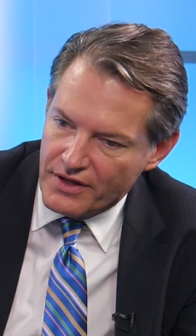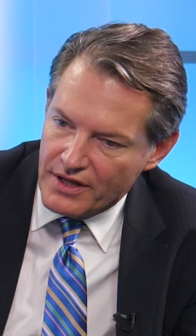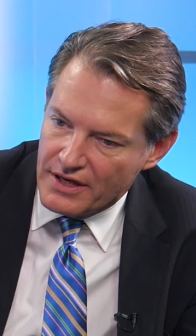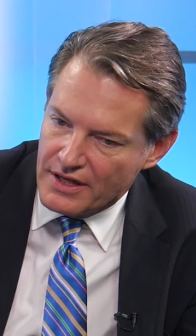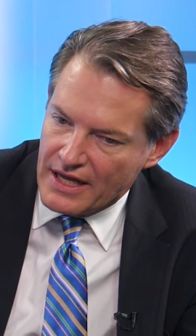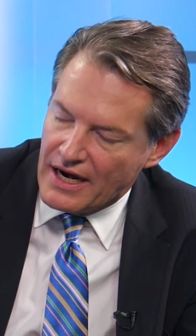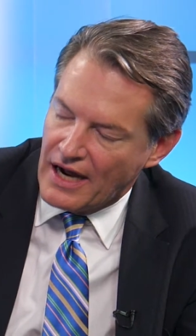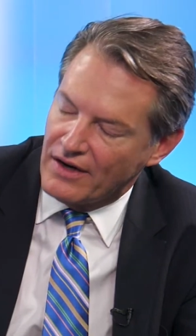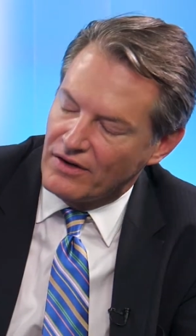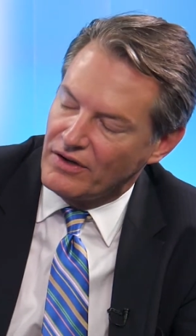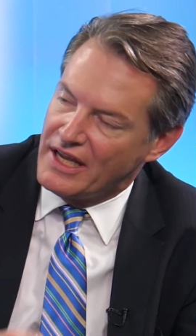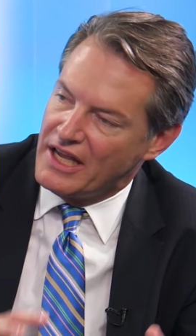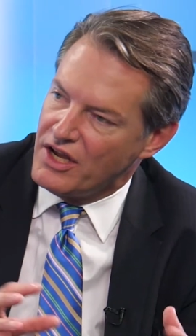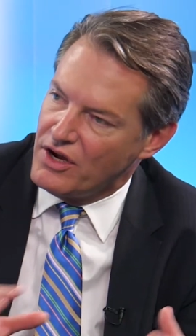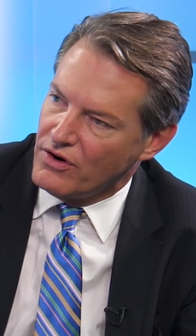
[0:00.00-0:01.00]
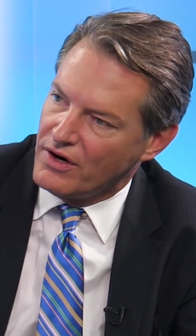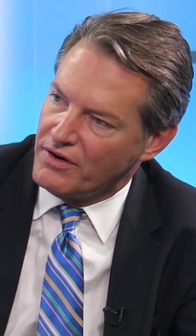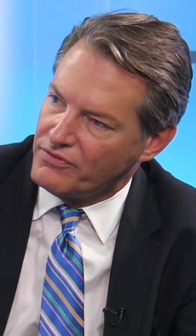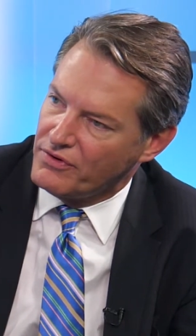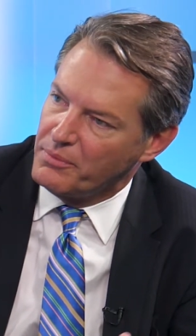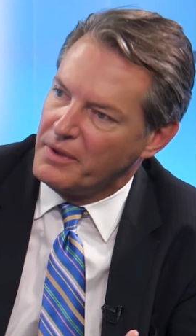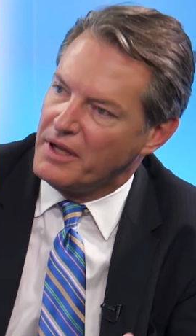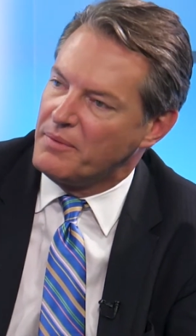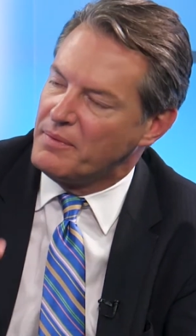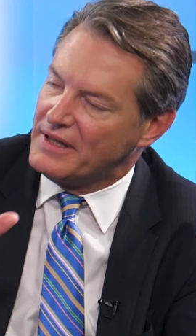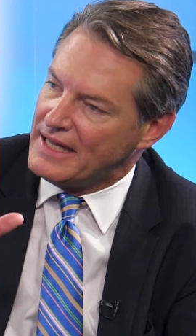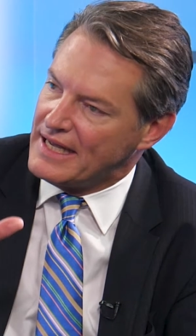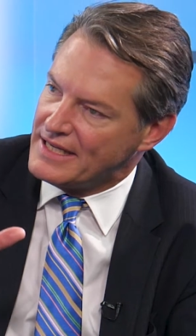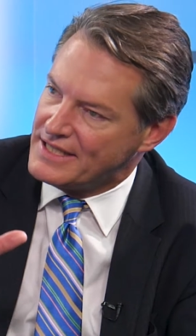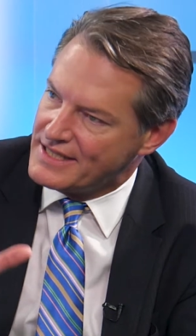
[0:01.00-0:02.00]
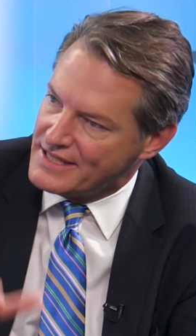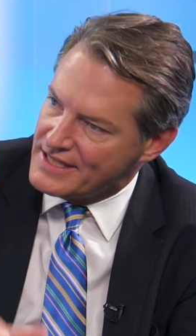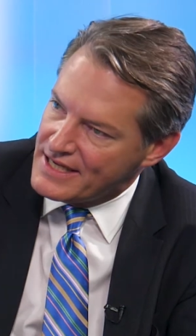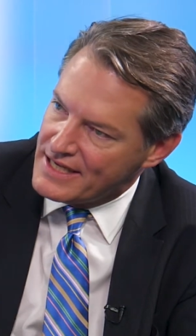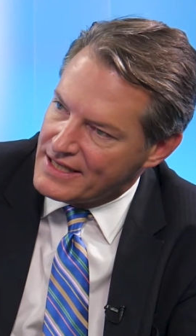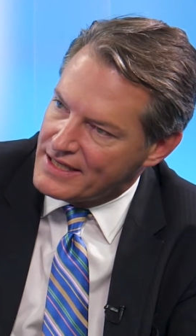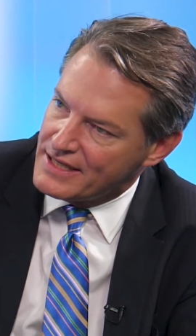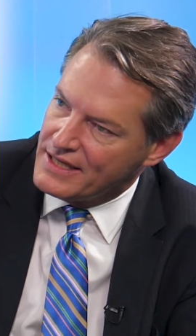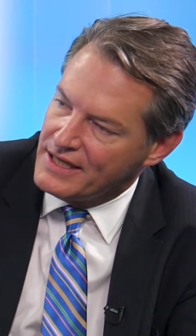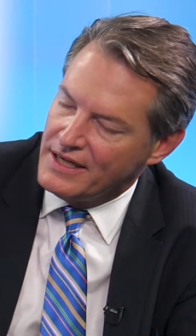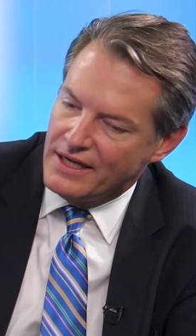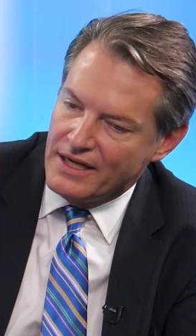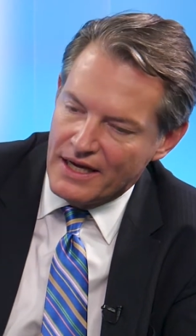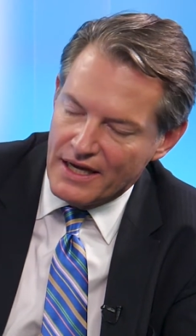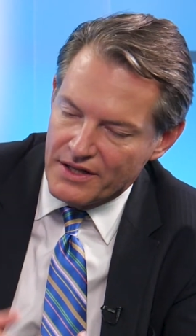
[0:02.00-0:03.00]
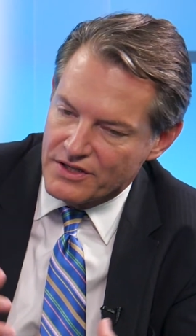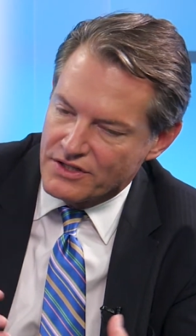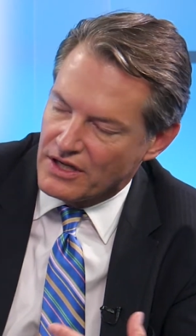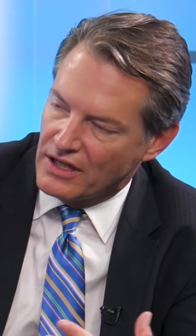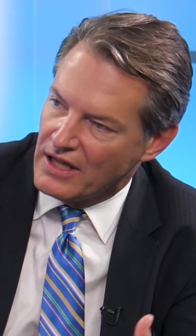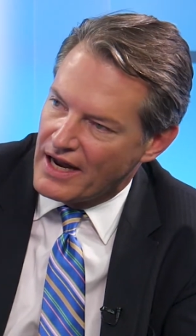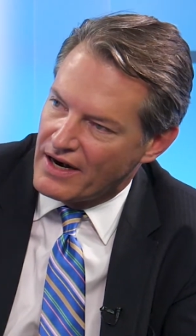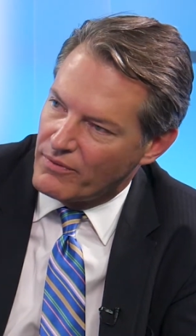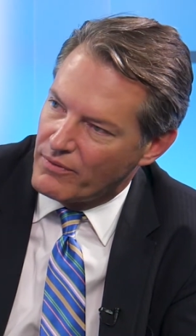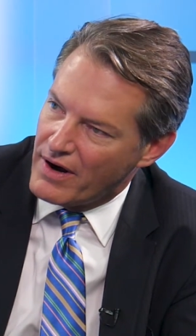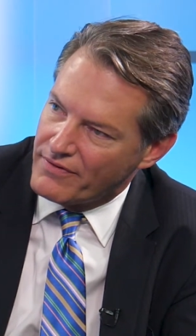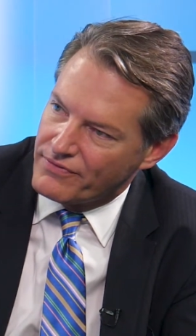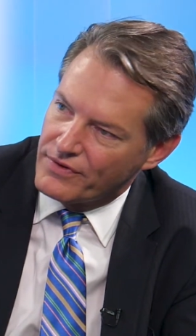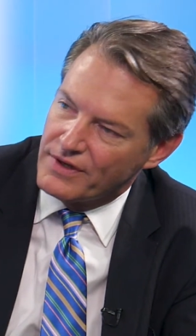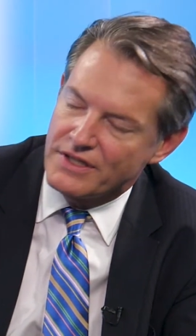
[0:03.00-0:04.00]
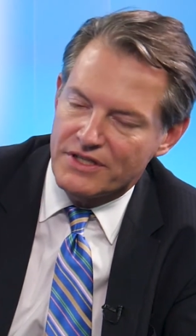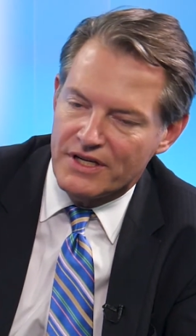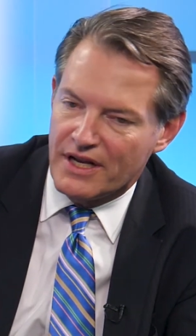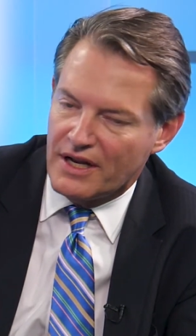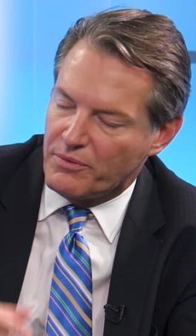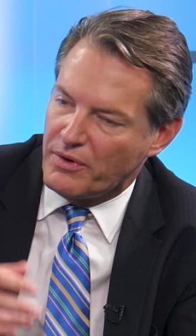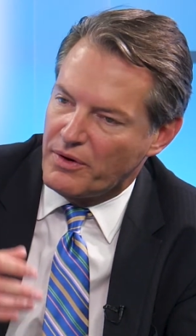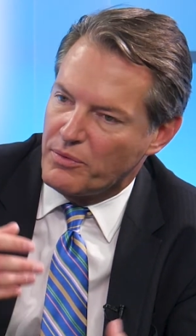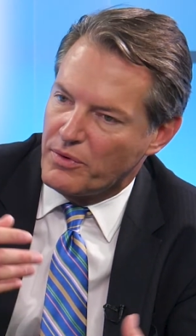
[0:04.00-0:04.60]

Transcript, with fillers: that they not only hear it from me, but they see it, and there's a lot of reference, and then we